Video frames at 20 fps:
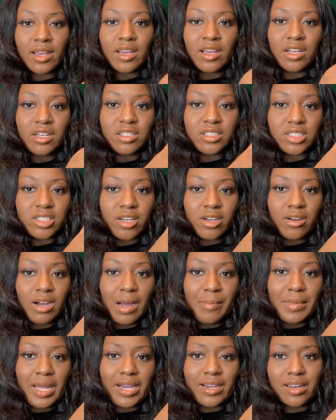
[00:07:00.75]
So
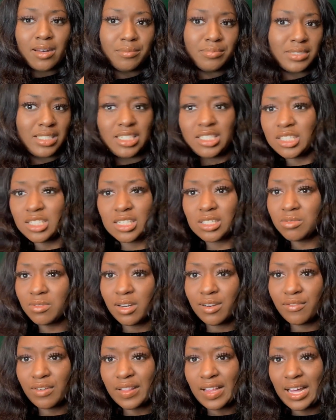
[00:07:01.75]
I'm not gonna bleach this
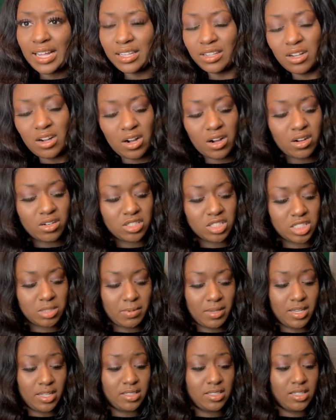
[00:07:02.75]
one for that long, just
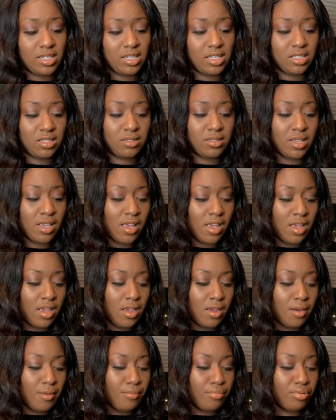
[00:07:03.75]
because it is
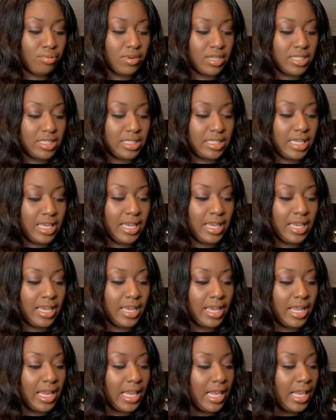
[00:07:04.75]

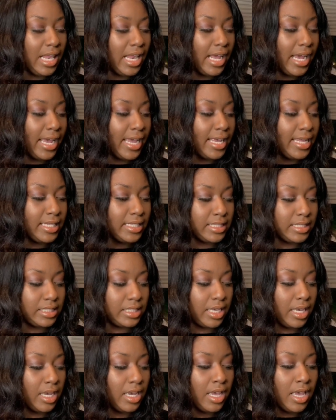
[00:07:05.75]
pretty
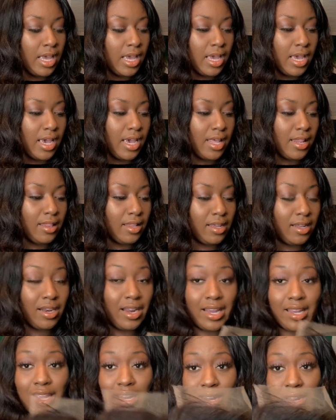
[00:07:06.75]
light. And then
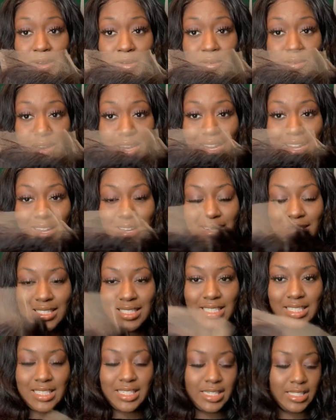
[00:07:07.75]
I cannot wait
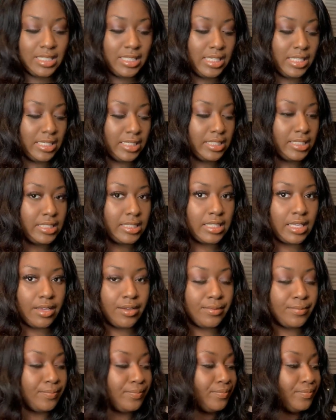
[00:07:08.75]
to tint this.
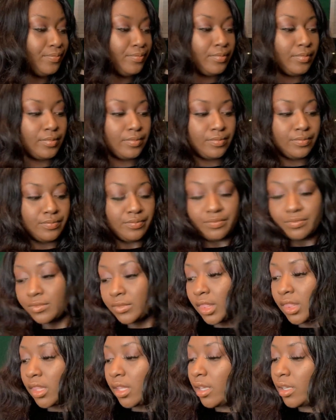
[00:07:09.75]

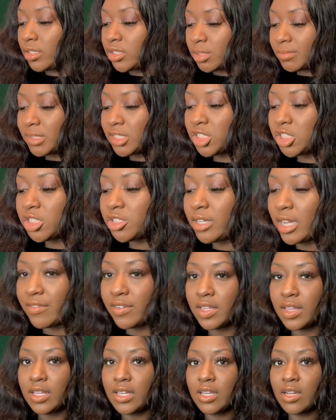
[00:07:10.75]
So I'm gonna show you
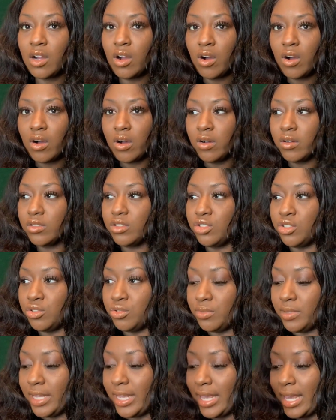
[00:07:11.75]
everything all
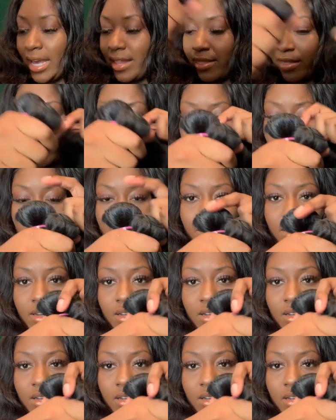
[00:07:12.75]
together.